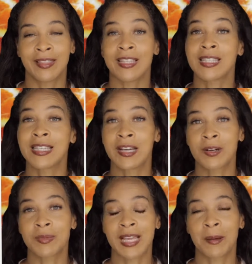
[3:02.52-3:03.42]
The
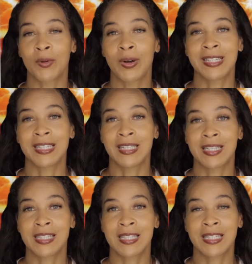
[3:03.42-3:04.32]
serums that I'm going to
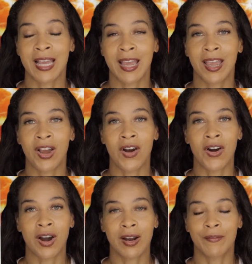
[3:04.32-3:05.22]
list today
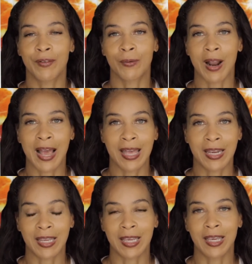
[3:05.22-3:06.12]
are a
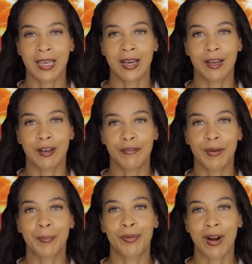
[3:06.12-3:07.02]
variety of
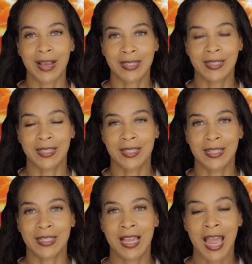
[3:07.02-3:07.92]

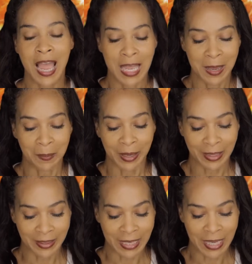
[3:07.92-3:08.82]
prices.
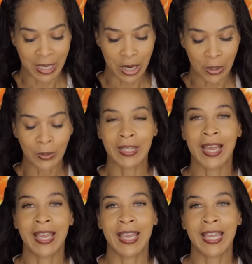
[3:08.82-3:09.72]
But the
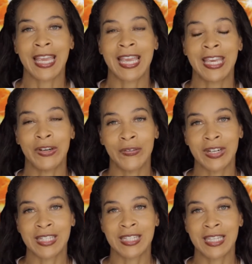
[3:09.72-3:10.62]
Olay
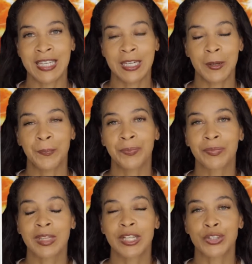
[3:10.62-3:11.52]
Henriksen
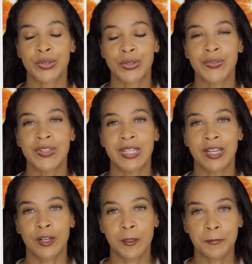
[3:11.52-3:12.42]
Truth
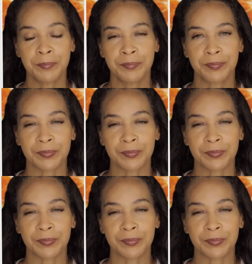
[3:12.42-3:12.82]
Serum